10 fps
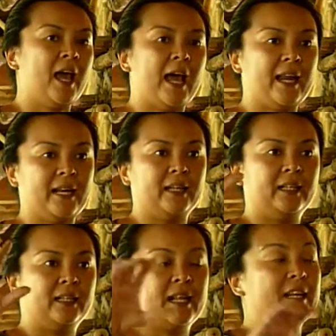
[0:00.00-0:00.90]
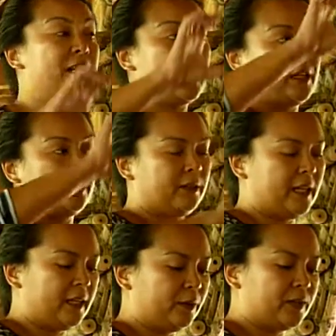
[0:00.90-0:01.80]
And then
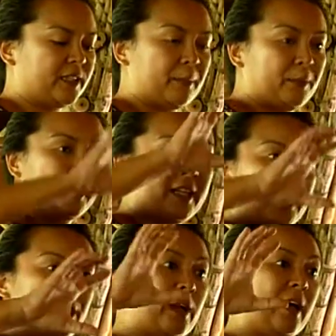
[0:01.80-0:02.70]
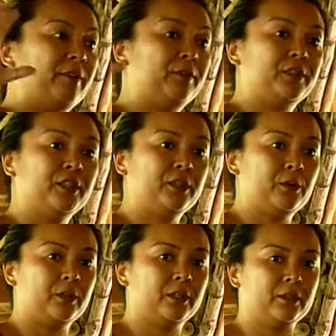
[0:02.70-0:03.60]
it will separate and then you'll have virgin
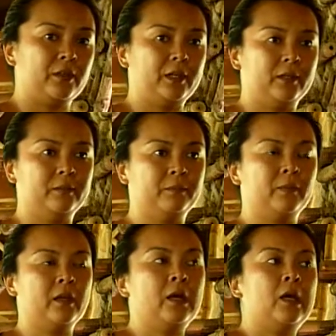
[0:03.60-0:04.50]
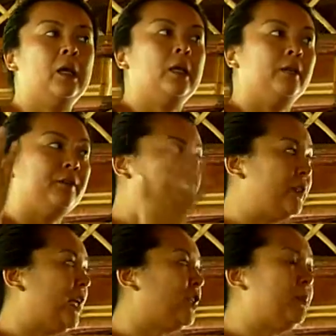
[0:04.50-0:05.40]
coconut oil. The
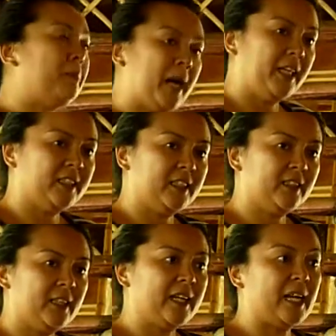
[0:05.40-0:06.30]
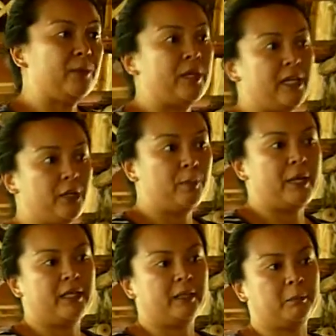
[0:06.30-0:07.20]
foundation buys it and then we
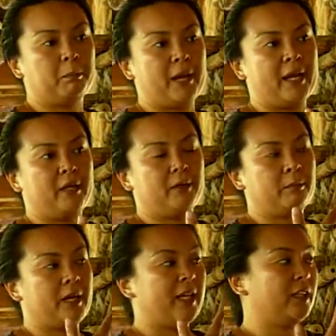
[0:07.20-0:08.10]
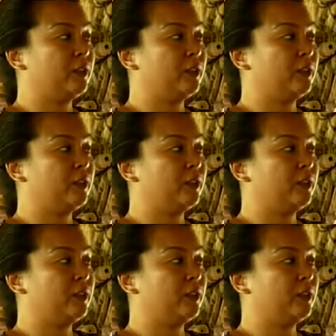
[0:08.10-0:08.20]
incubate it by making